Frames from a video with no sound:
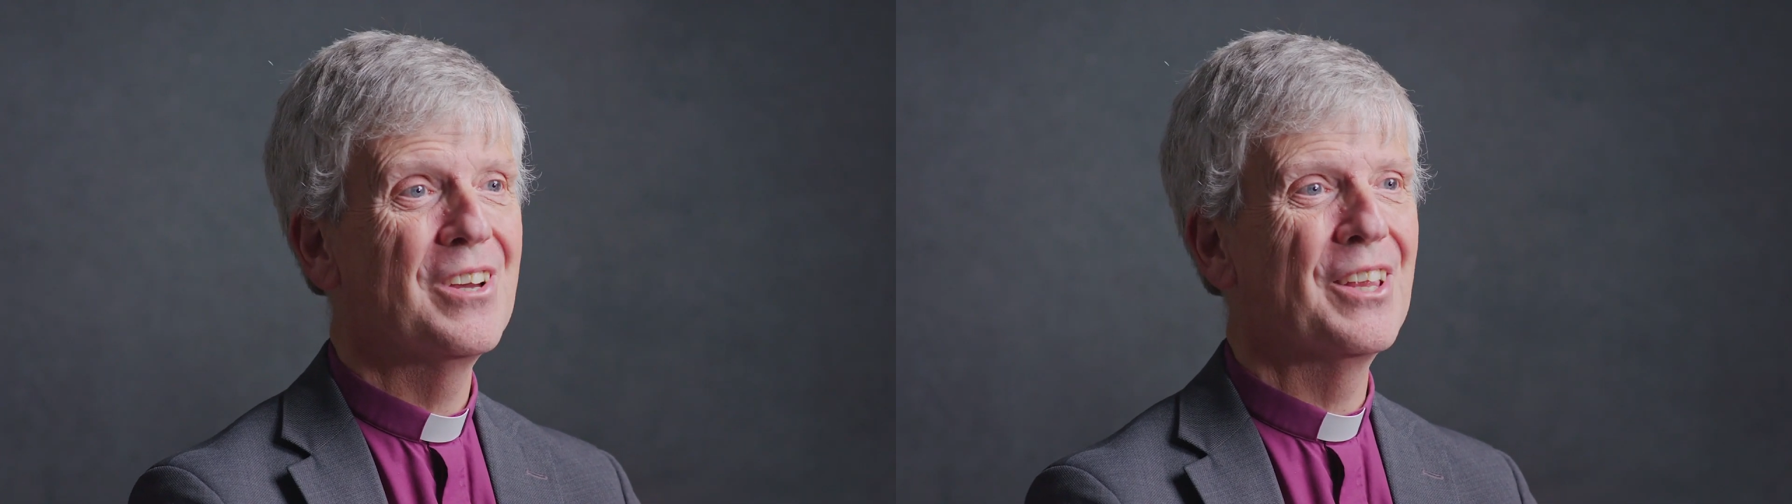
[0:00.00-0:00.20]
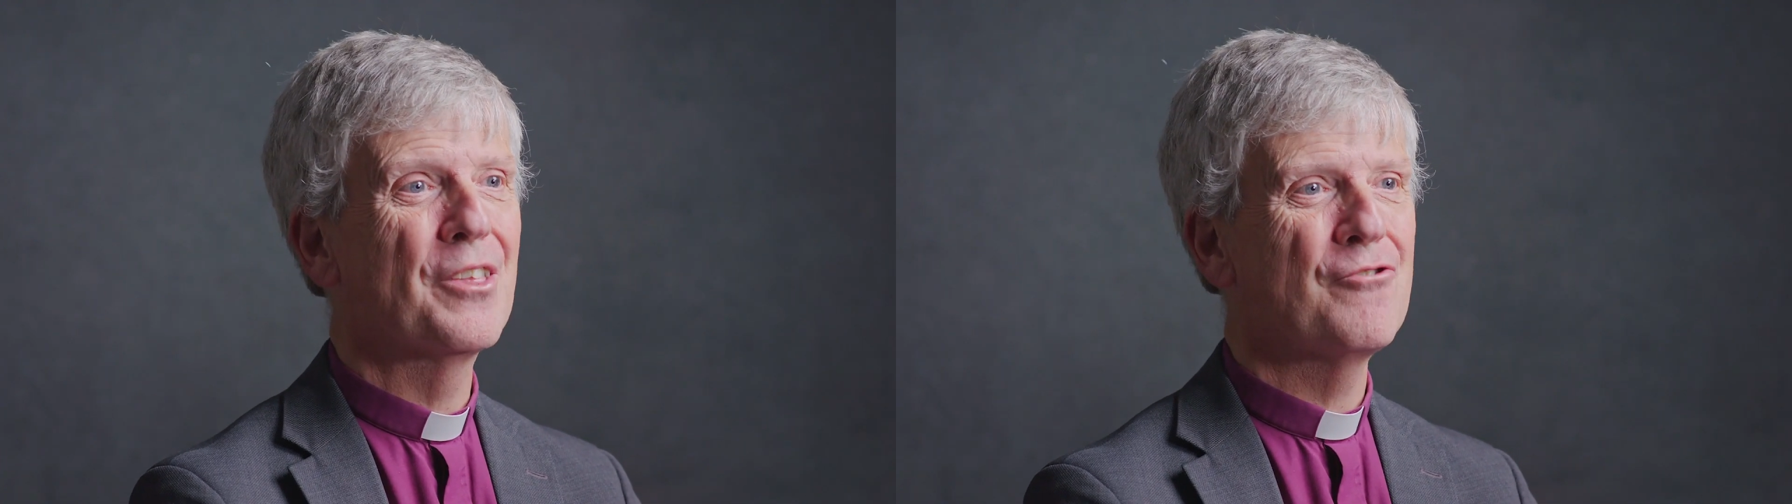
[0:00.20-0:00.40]

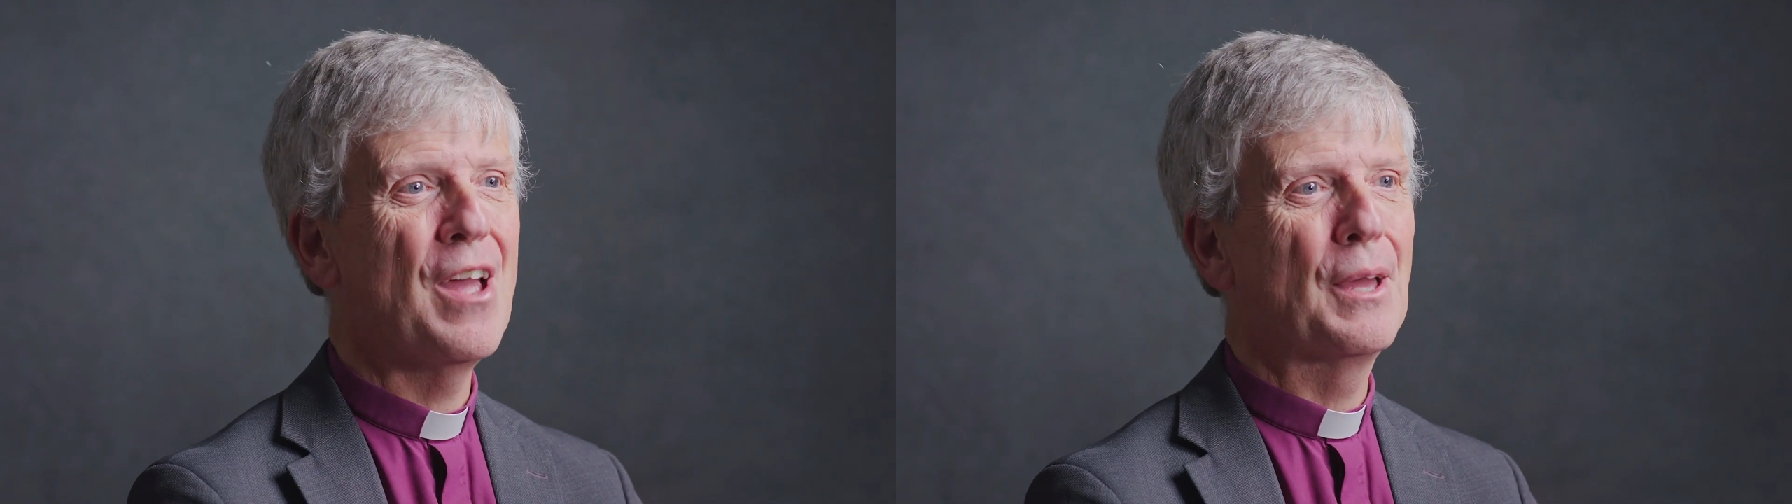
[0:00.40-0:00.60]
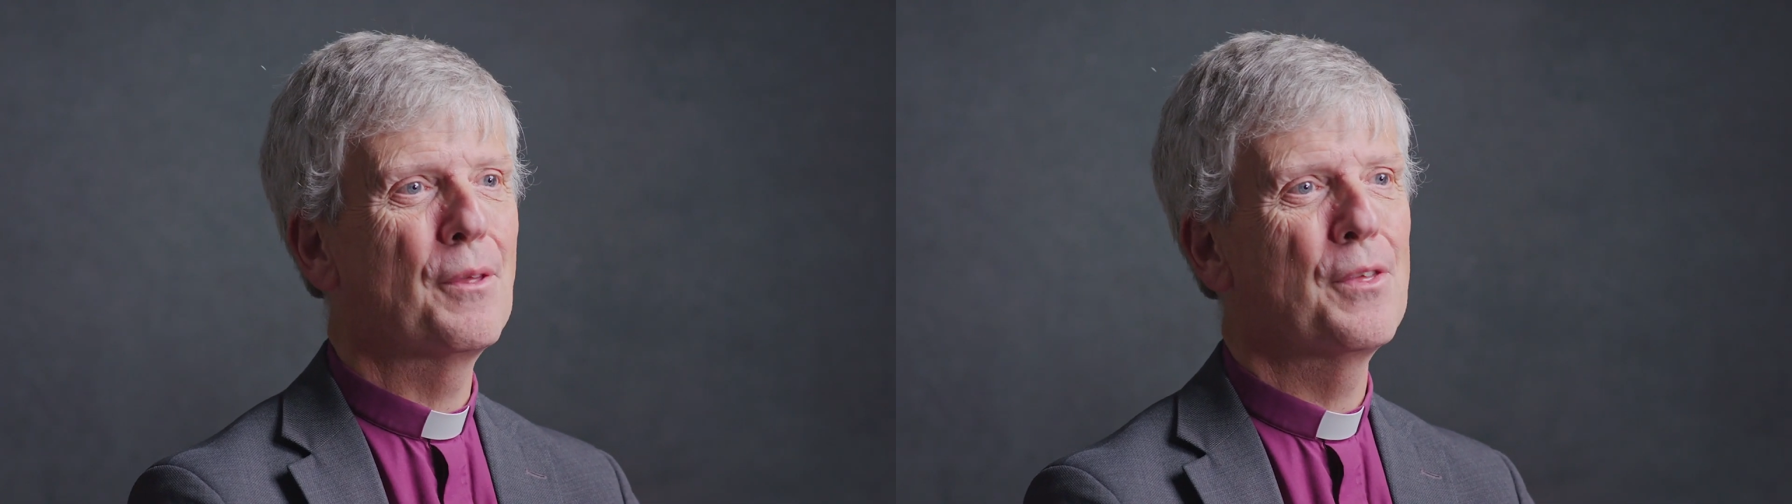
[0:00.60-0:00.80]
and
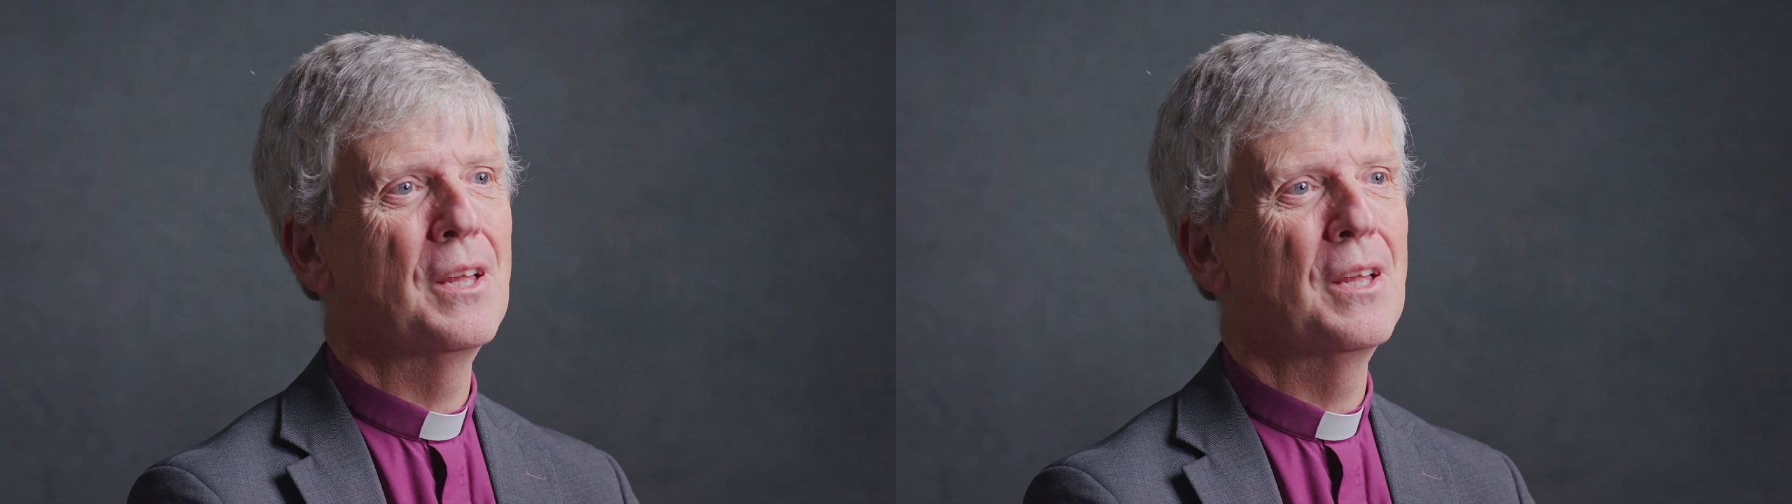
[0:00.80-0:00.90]
strength,